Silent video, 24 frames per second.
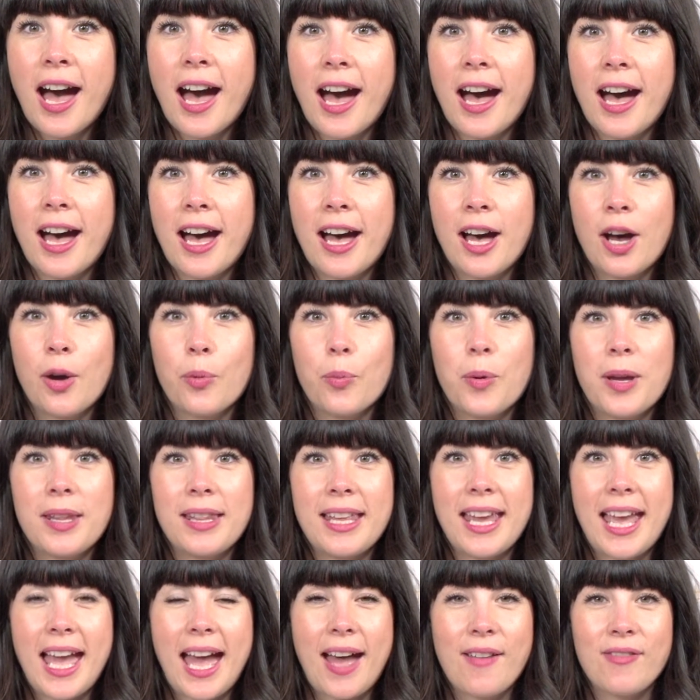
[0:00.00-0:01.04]
uh, when
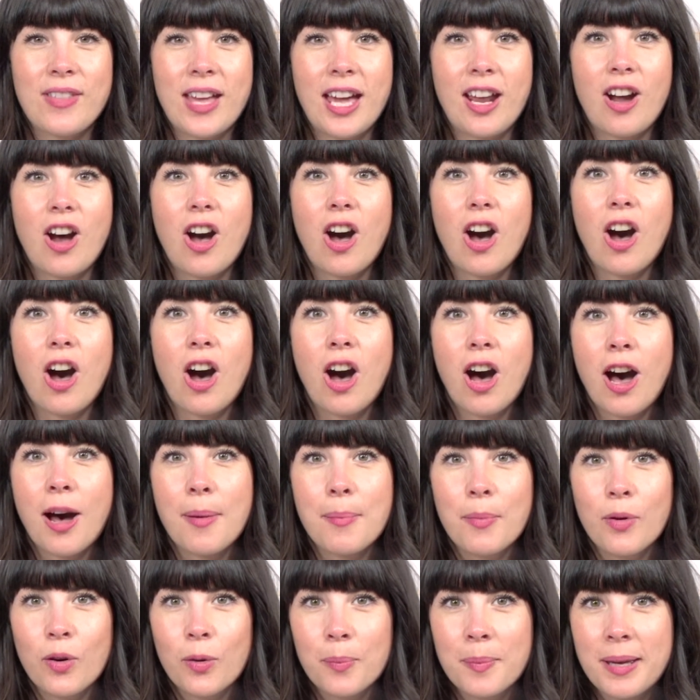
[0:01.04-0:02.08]
they have that aha
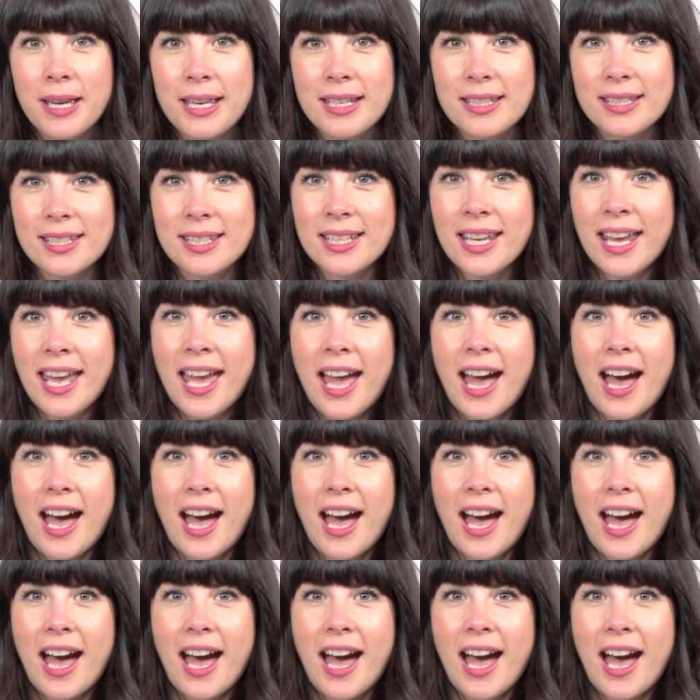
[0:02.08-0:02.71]
moment,